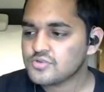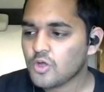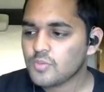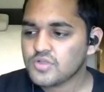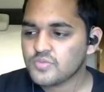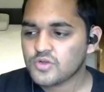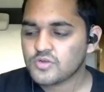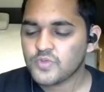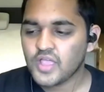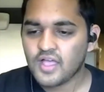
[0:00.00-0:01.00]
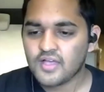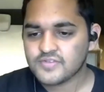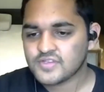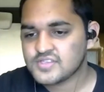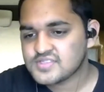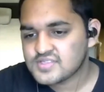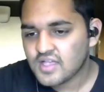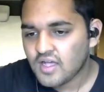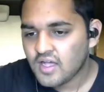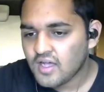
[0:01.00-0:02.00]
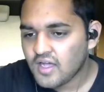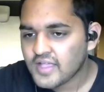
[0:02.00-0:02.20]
normally what we have is uh,